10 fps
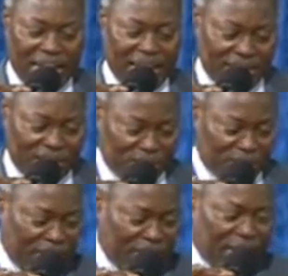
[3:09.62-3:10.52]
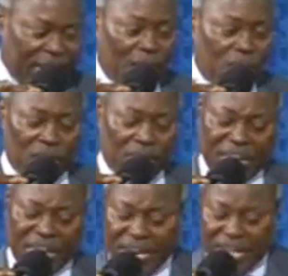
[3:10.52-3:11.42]
are. We're
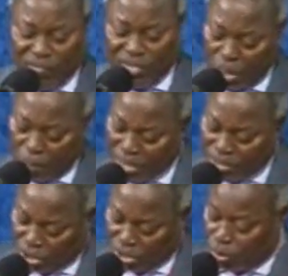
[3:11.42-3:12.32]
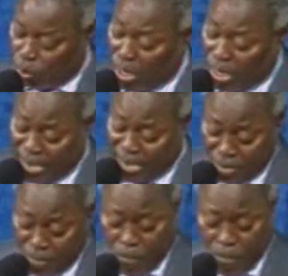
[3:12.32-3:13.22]
looking at Philippians chapter
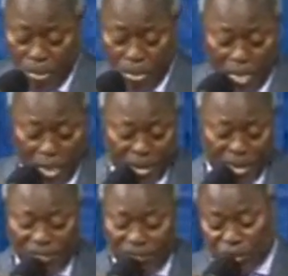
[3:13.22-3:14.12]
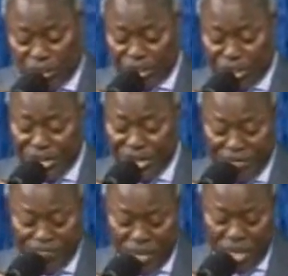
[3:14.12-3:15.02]
1, verse
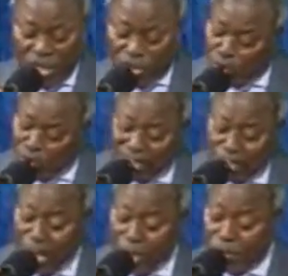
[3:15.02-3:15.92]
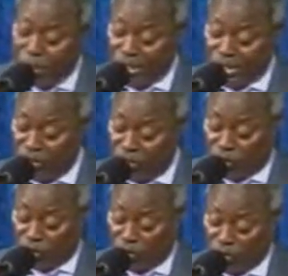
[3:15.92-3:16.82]
13. So that my
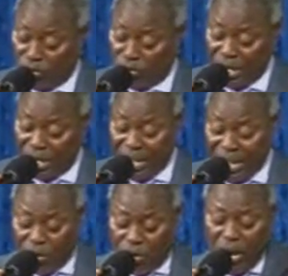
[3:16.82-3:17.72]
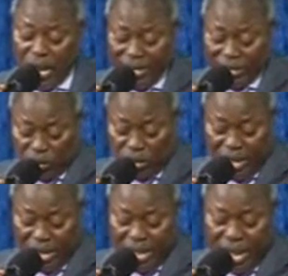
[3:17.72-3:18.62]
bonds in Christ
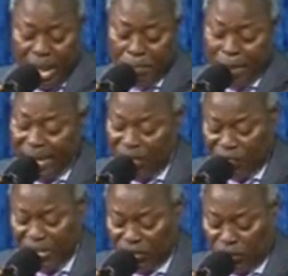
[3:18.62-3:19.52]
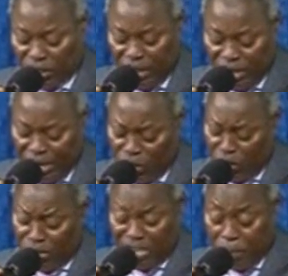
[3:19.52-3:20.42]
are manifest in
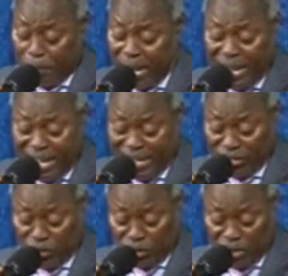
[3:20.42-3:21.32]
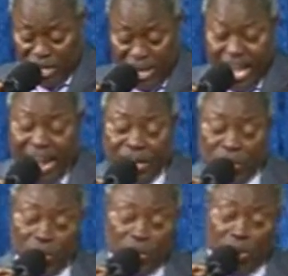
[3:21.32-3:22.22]
all the palace and in
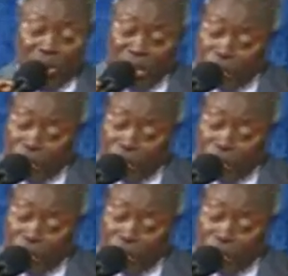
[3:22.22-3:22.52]
all other